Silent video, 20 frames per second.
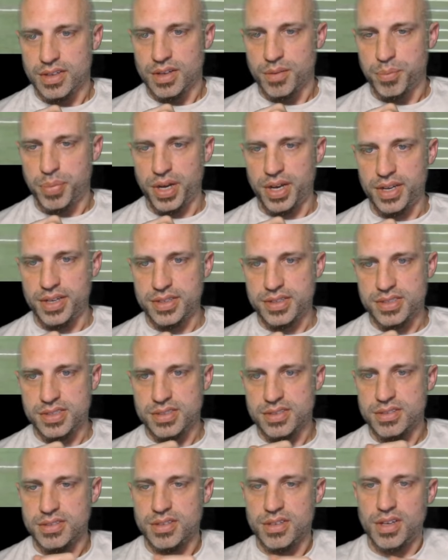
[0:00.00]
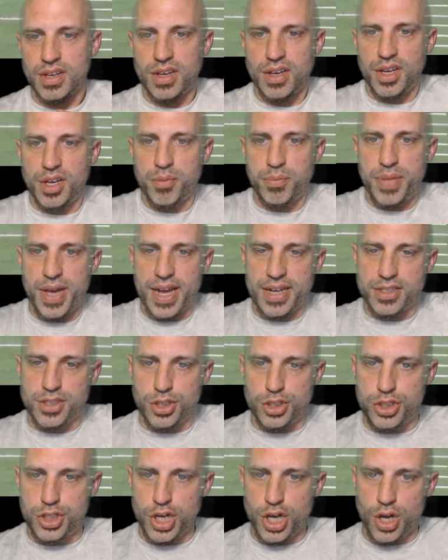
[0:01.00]
Punt. Back to
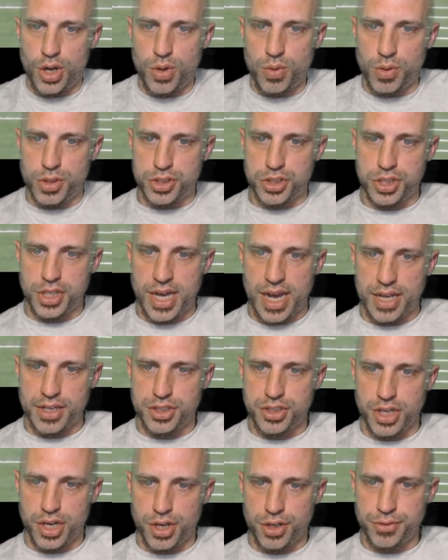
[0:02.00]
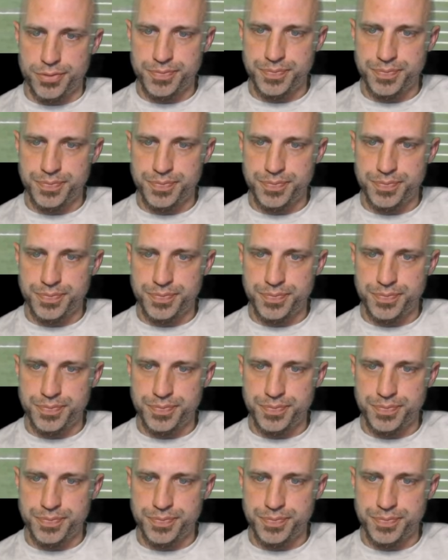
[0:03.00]
Joe. What you got, Joe?